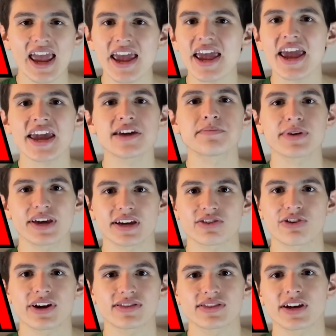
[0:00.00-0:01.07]
A pick
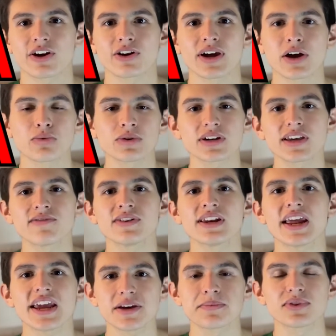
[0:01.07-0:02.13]
right there. I wouldn't give it an
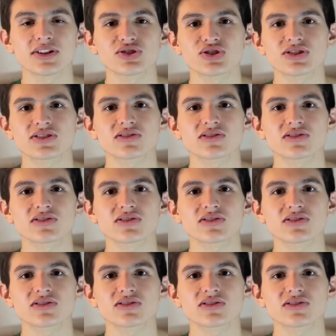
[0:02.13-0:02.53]
A+ just